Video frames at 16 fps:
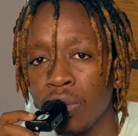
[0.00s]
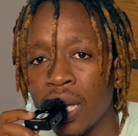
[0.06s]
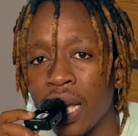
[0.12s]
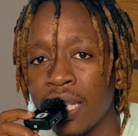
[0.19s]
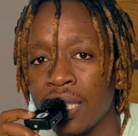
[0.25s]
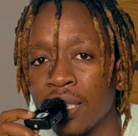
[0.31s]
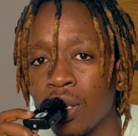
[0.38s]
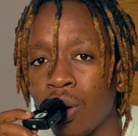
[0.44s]

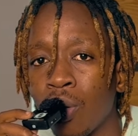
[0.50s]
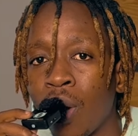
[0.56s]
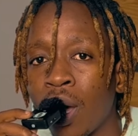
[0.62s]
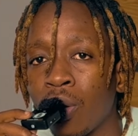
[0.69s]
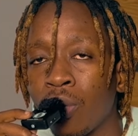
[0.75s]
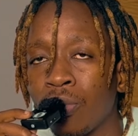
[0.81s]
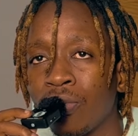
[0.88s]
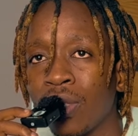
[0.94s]
guys
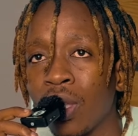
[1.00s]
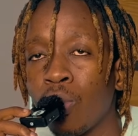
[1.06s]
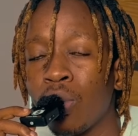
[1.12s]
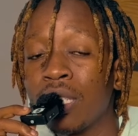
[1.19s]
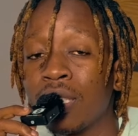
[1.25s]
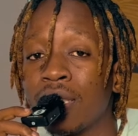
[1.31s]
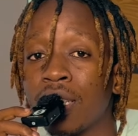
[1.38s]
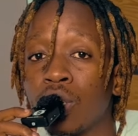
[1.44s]
one of the
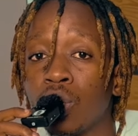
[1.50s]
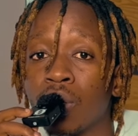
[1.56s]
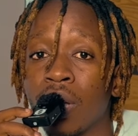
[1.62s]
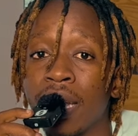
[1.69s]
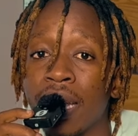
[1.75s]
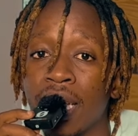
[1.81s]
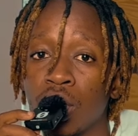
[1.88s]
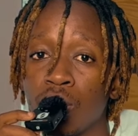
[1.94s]
ways that you
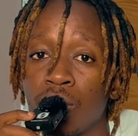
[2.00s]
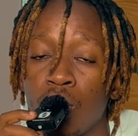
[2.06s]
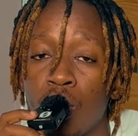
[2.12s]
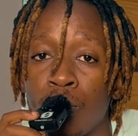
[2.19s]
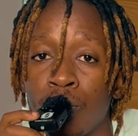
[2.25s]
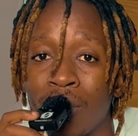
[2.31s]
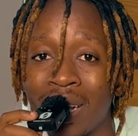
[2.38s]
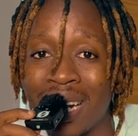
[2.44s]
can actually
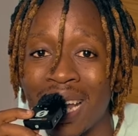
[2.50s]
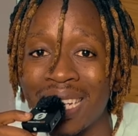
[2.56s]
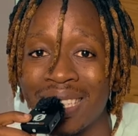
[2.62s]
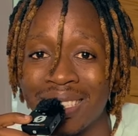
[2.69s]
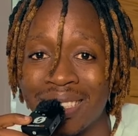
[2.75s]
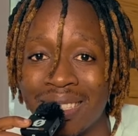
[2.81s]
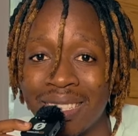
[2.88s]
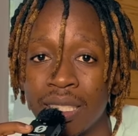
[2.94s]

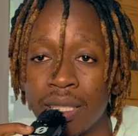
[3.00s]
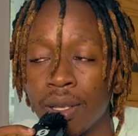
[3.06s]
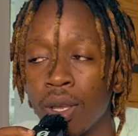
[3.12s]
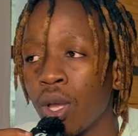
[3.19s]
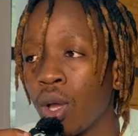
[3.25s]
override this,